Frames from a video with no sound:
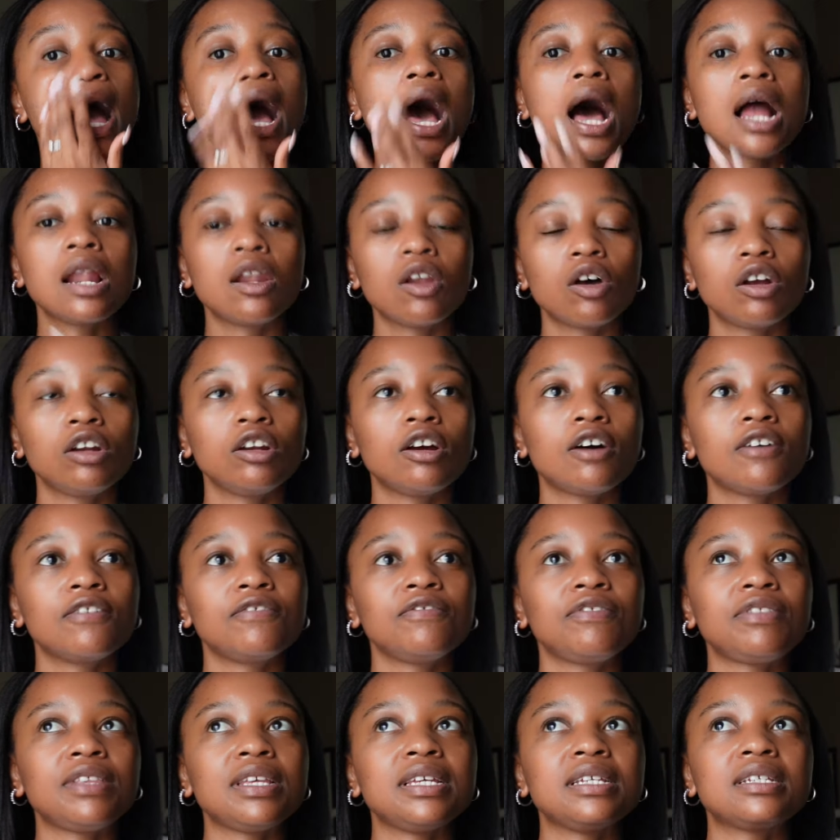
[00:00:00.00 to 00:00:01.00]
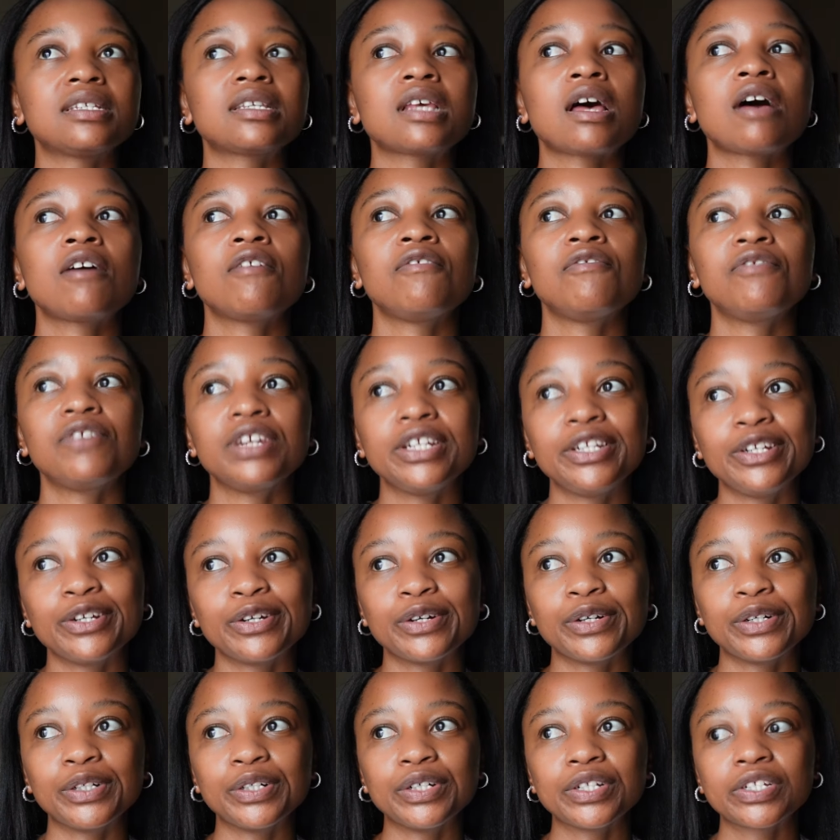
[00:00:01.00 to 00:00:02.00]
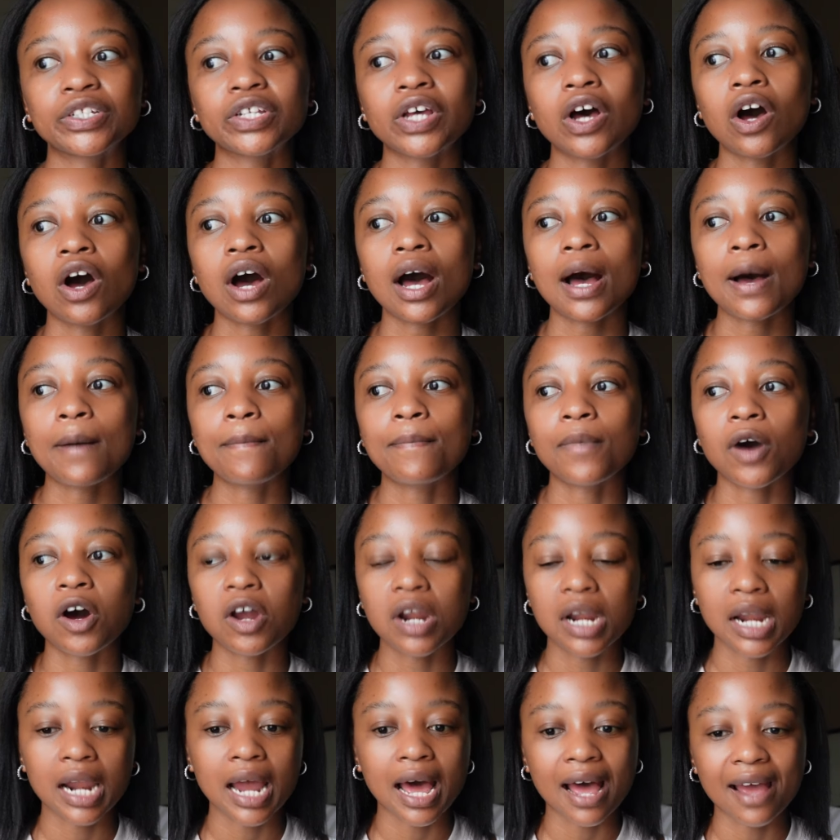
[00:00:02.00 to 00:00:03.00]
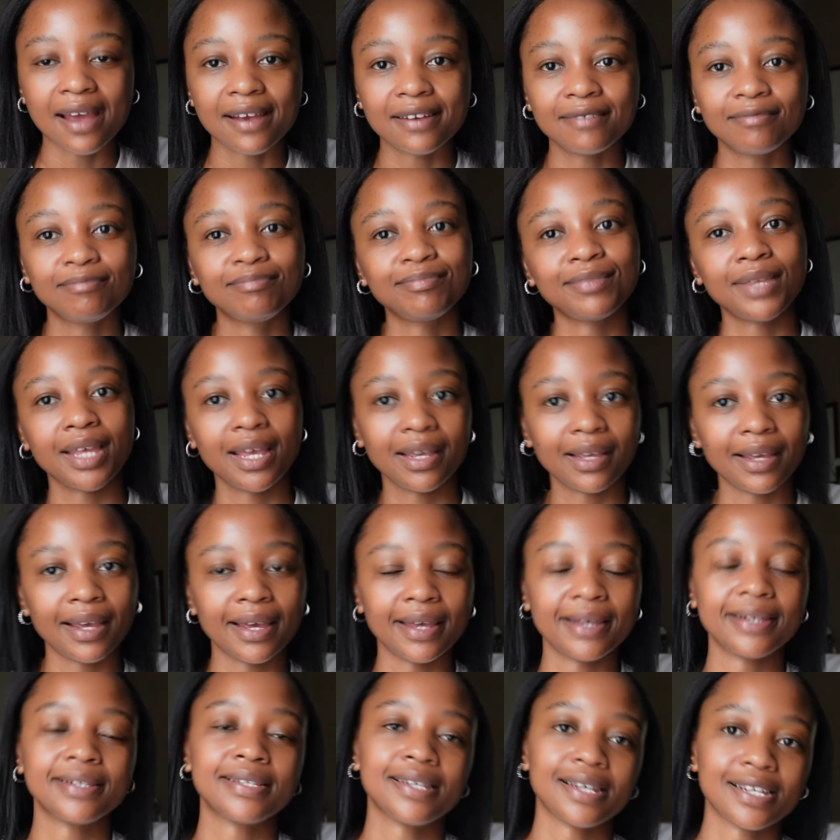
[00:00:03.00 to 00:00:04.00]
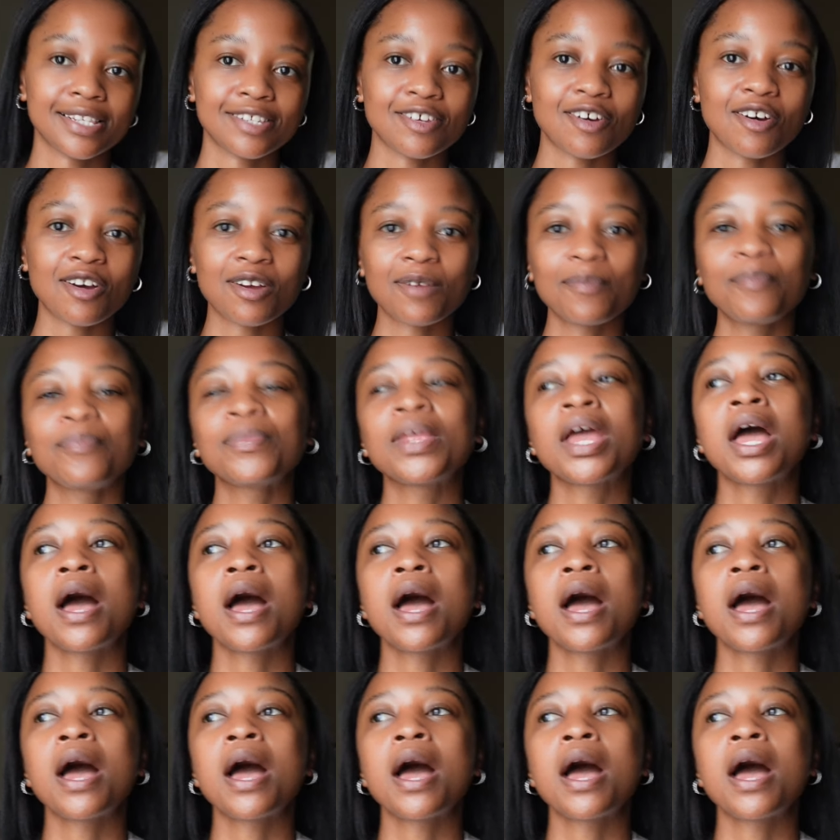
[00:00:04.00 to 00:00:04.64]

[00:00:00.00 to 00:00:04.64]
a lot of these videos online, aka TikTok,